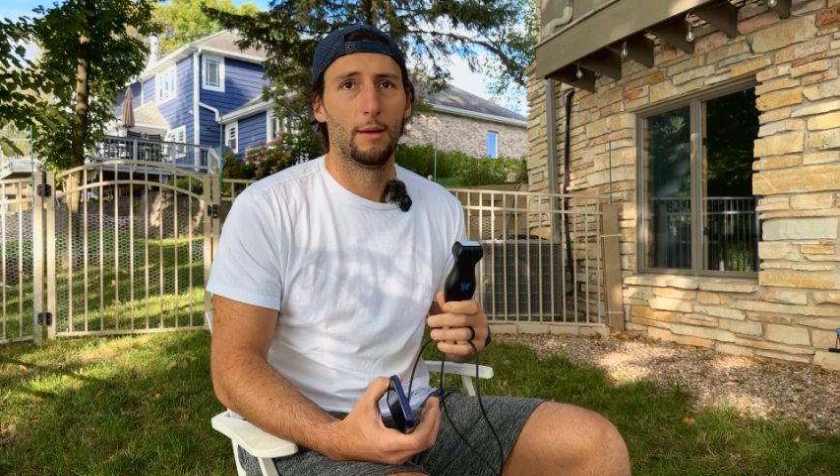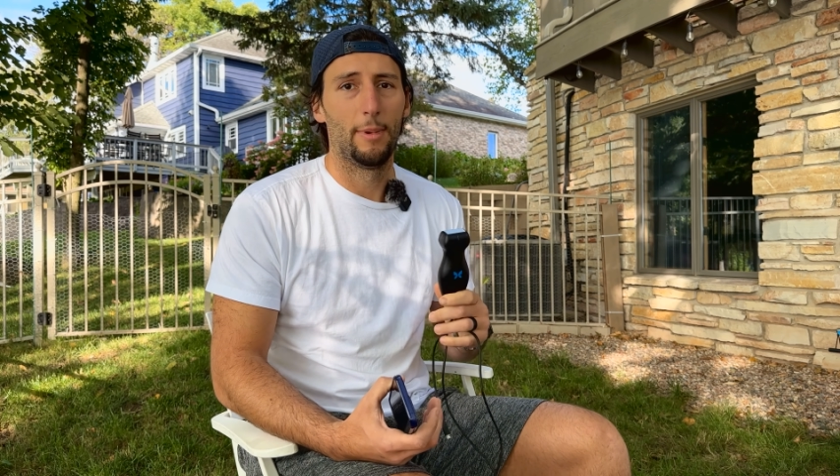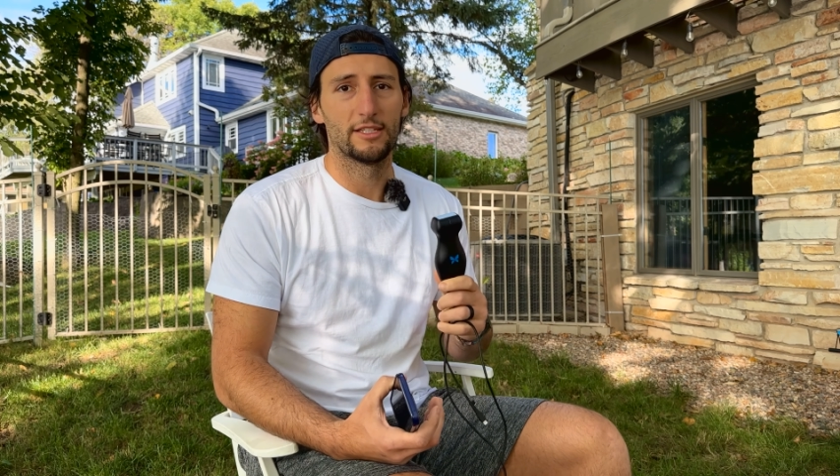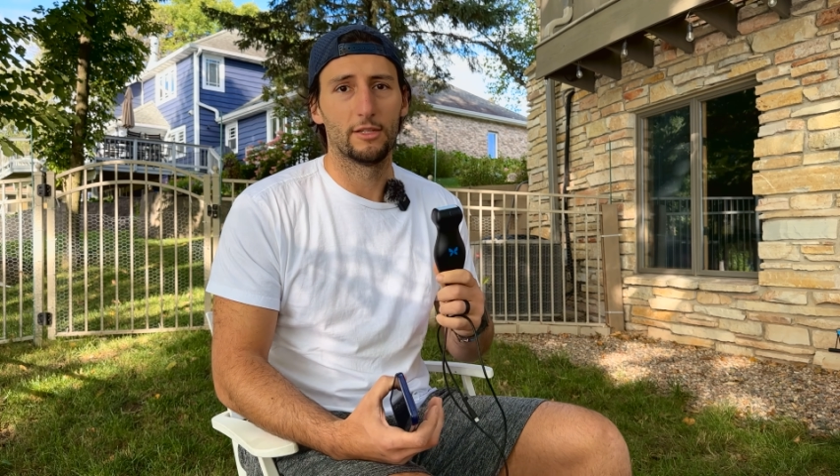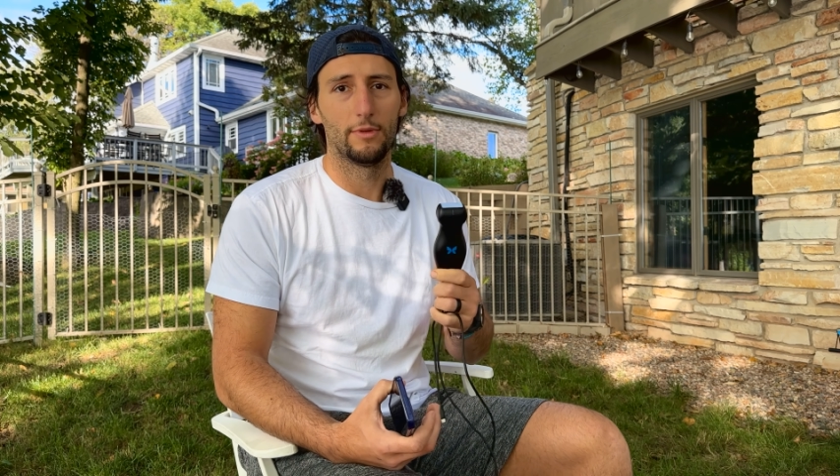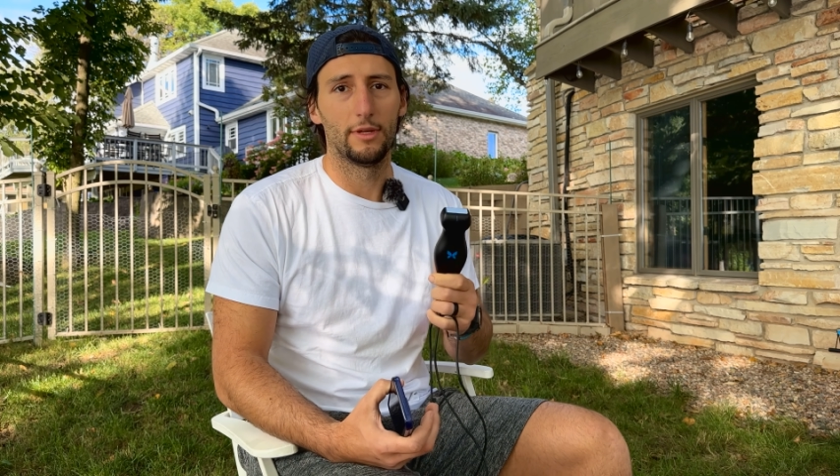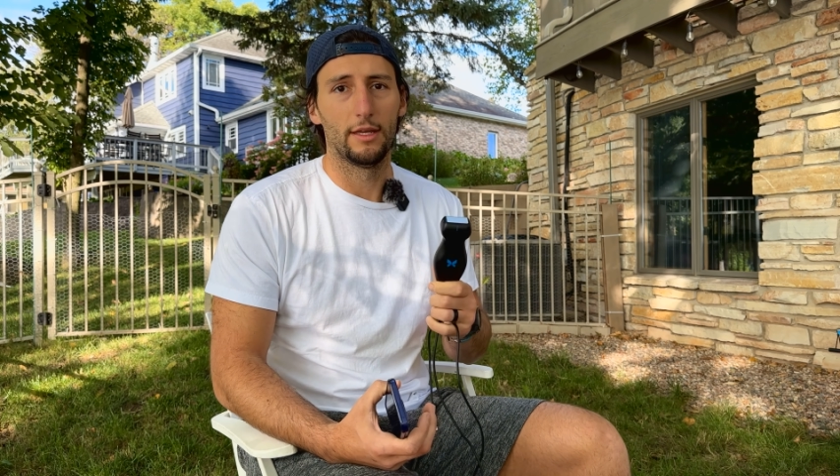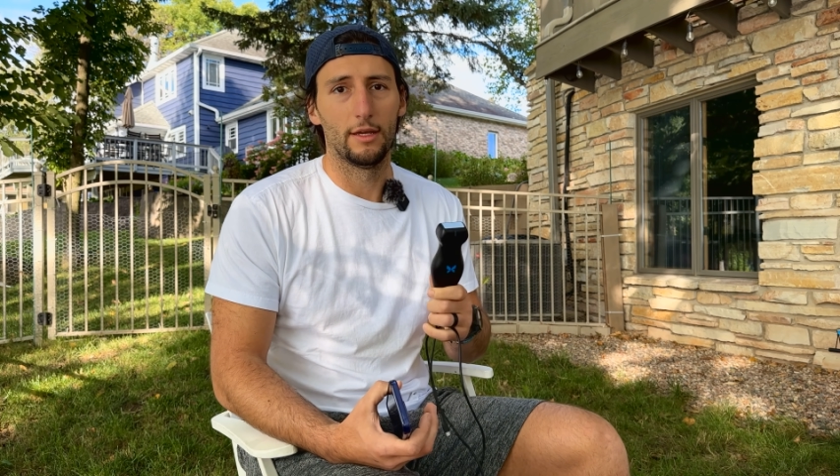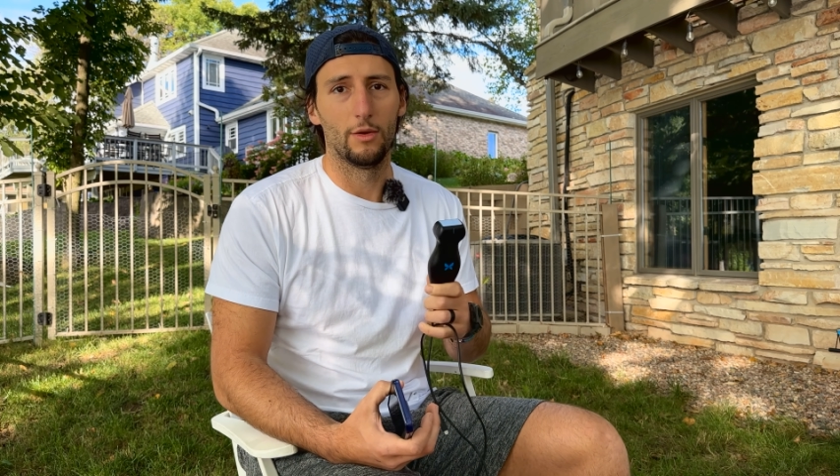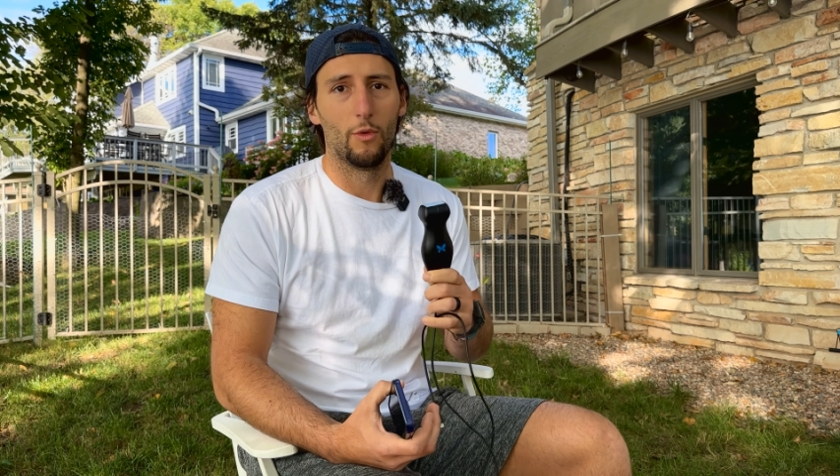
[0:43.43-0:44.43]

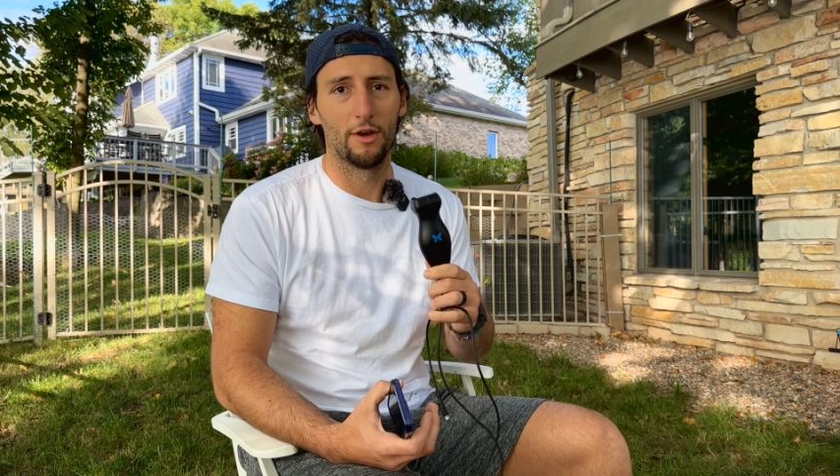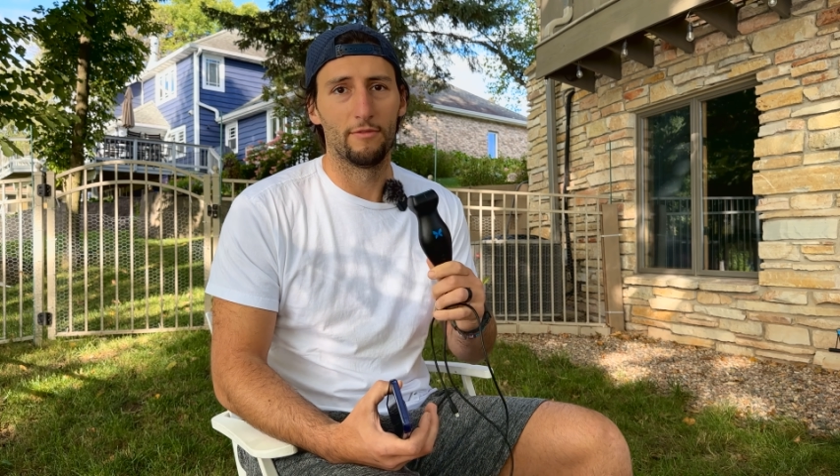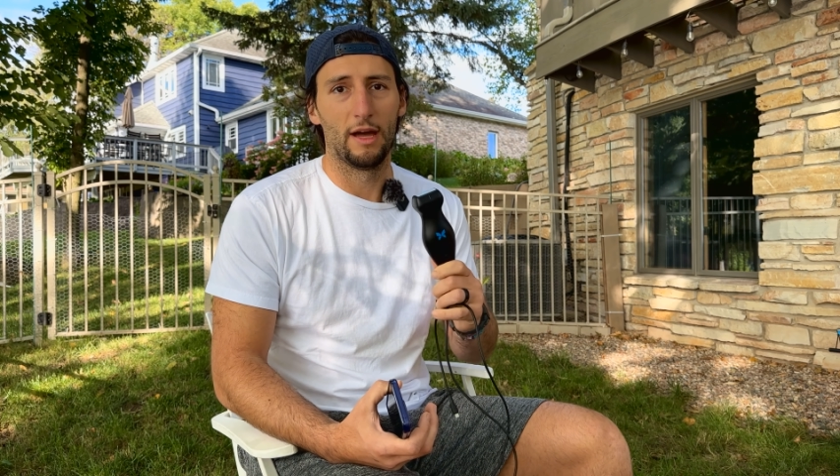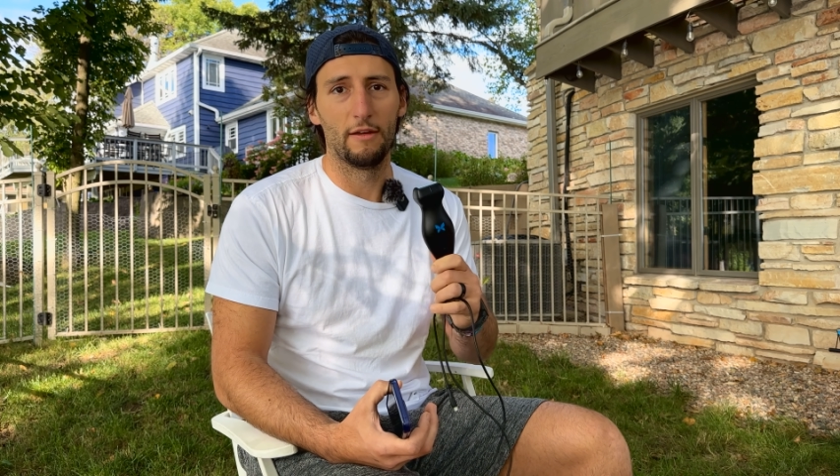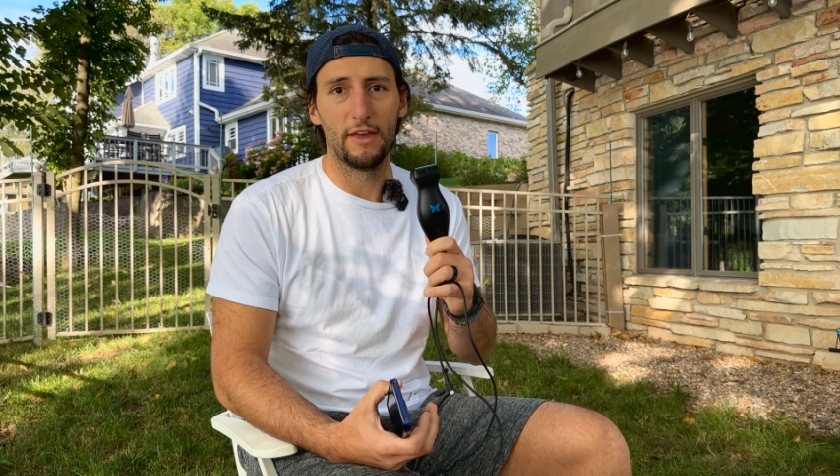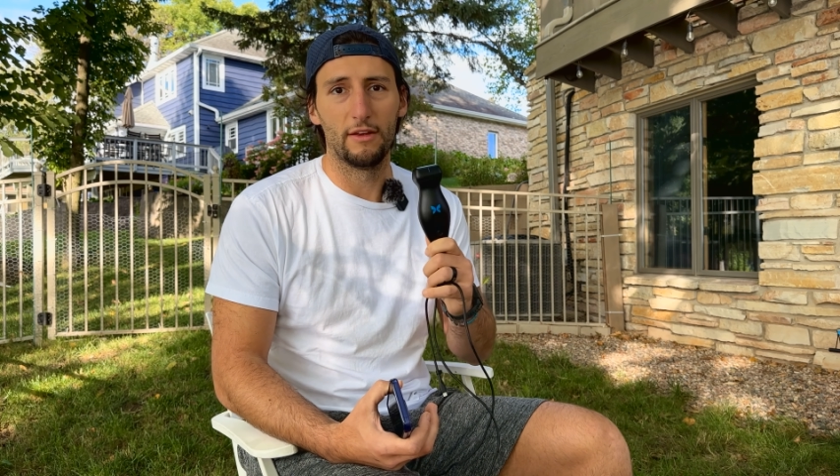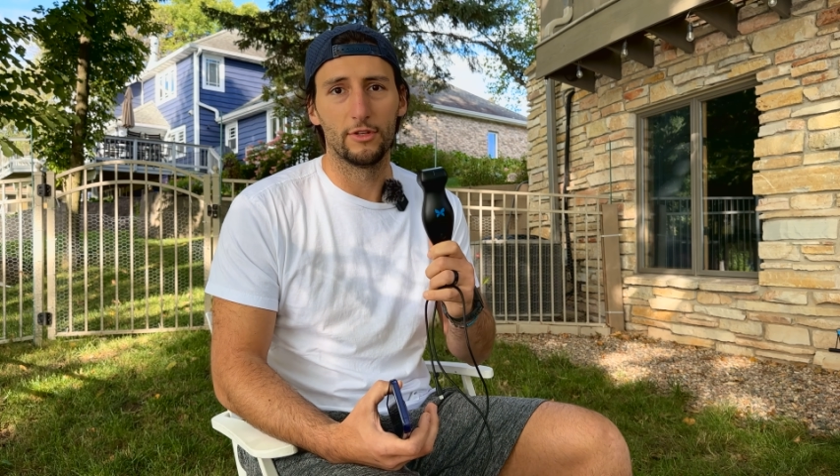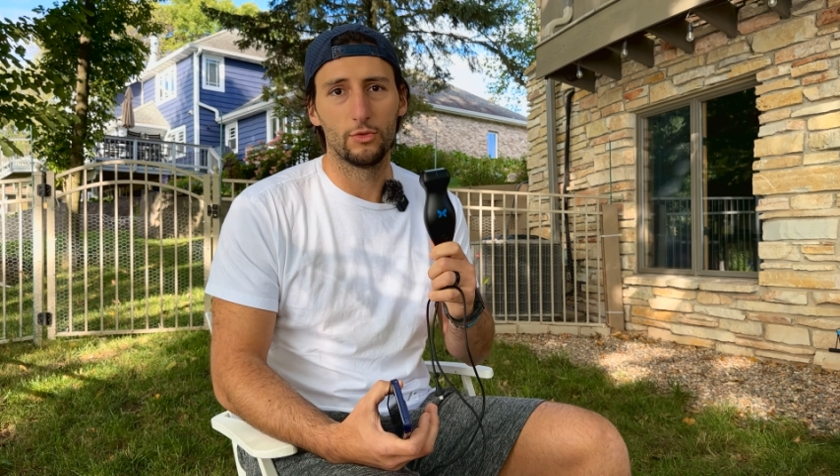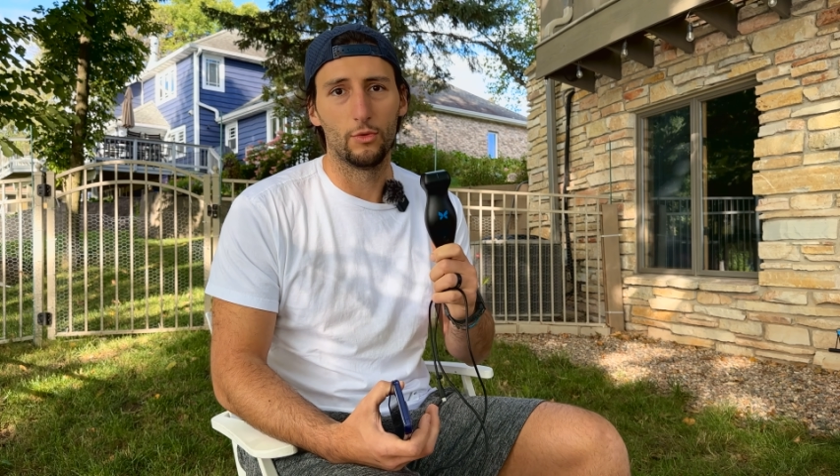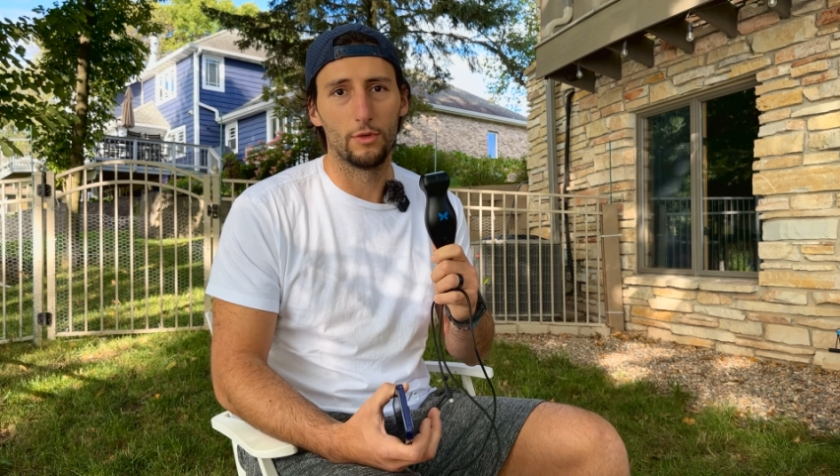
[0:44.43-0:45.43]
possibly one of my
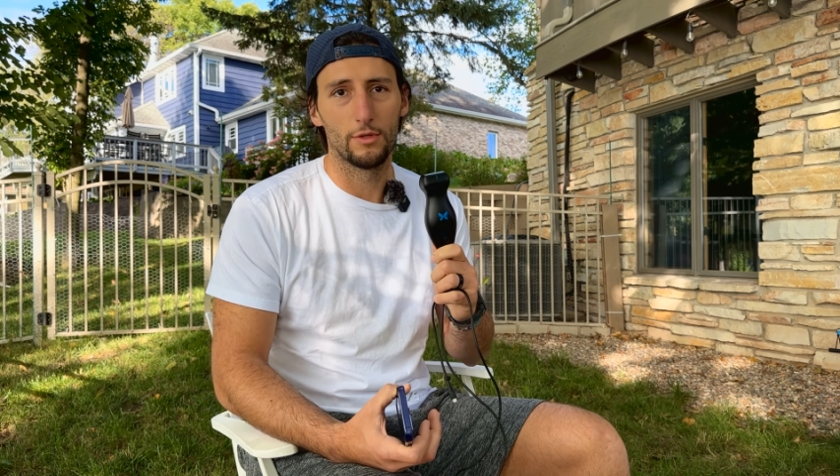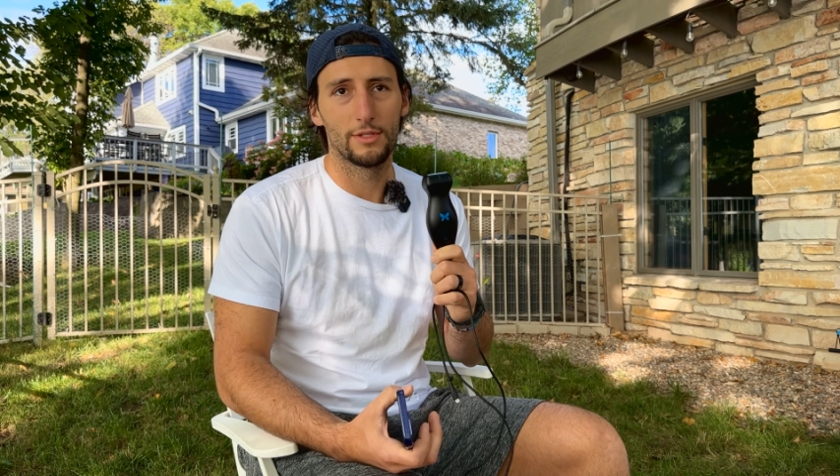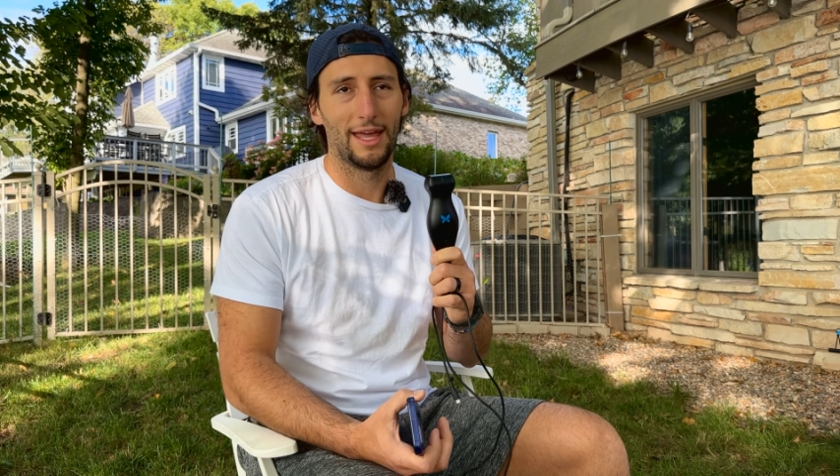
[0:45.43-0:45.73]
favorite tools.